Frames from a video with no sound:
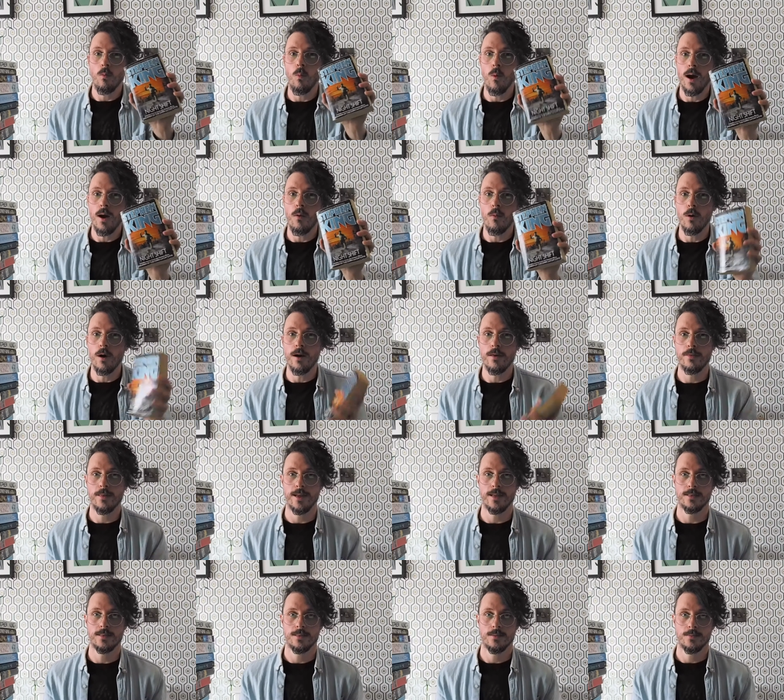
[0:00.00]
Well worth
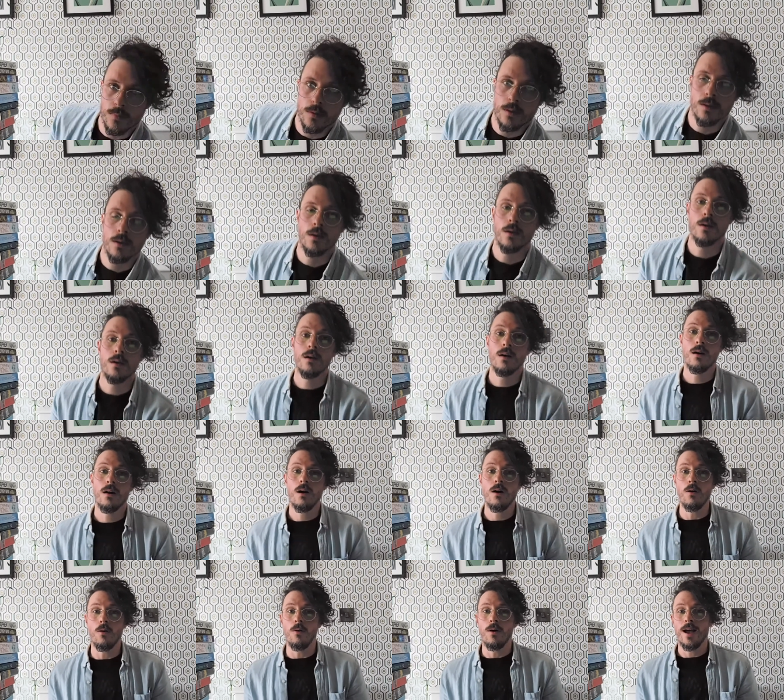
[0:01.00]
it.
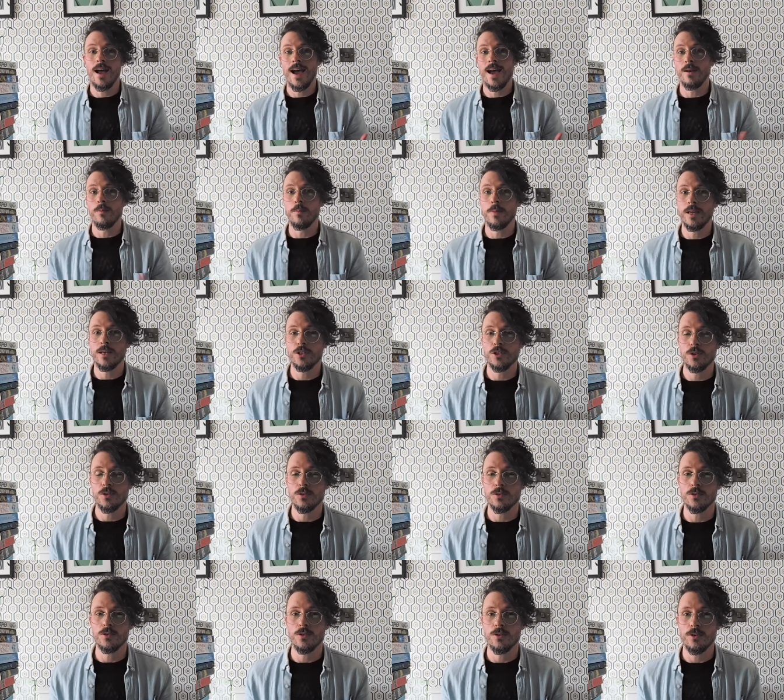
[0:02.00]
Oh, and being
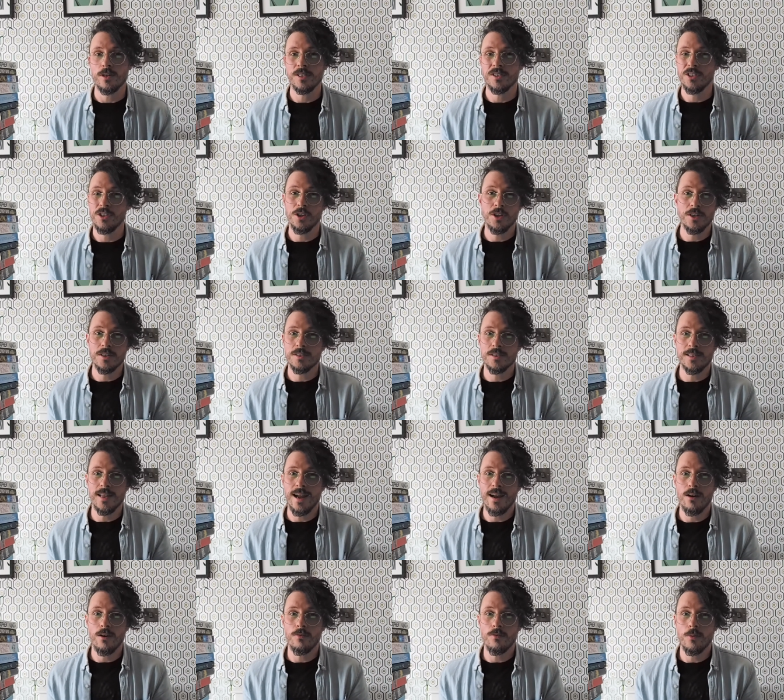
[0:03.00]
short stories, you can
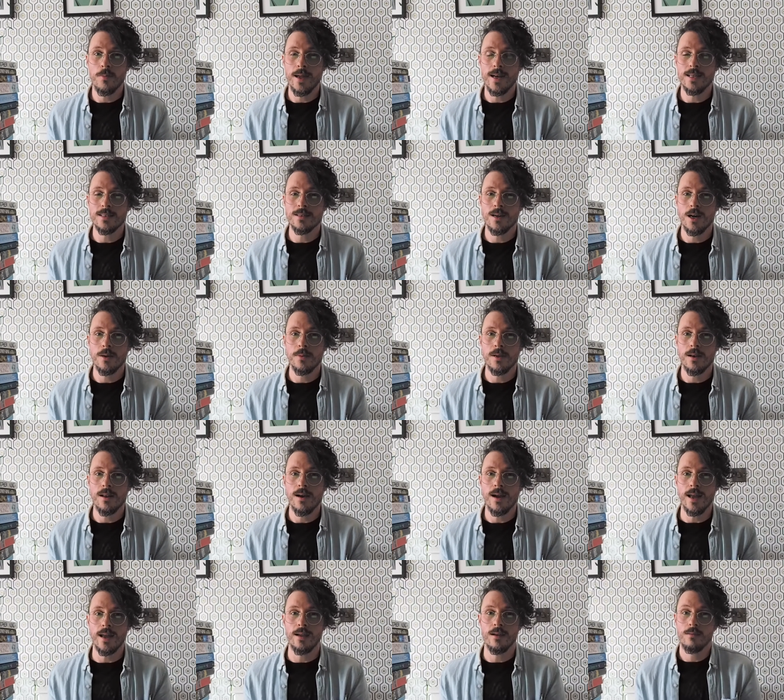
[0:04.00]
snack on them anytime you
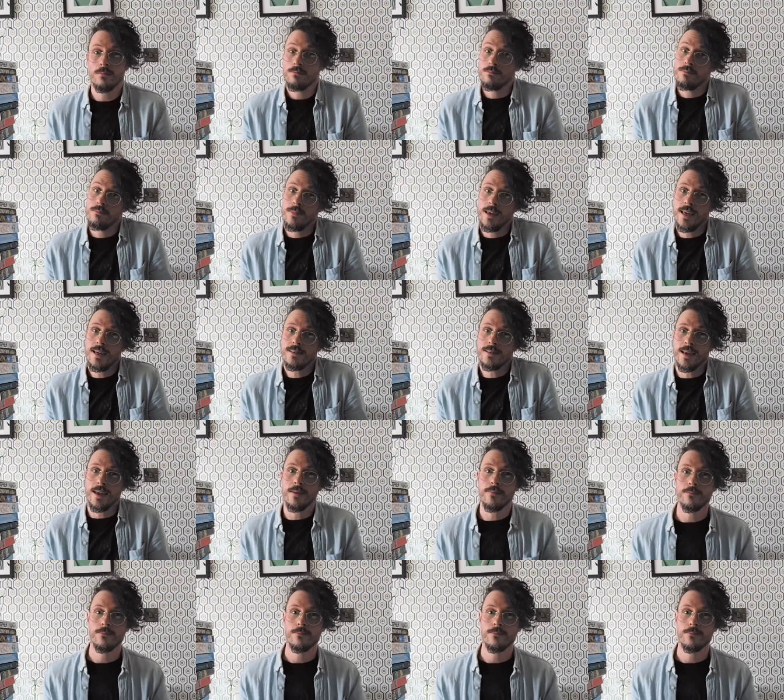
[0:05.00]
like. Easy.